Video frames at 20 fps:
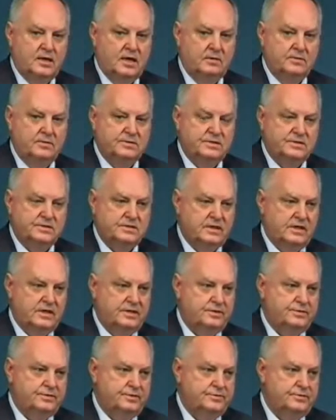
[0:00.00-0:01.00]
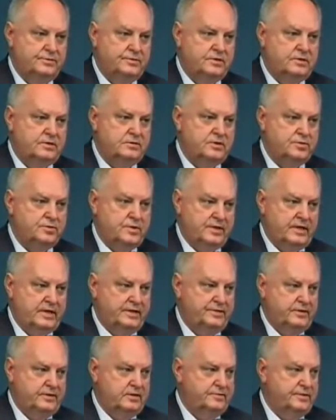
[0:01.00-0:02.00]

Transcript: I was assigned to the 28th Air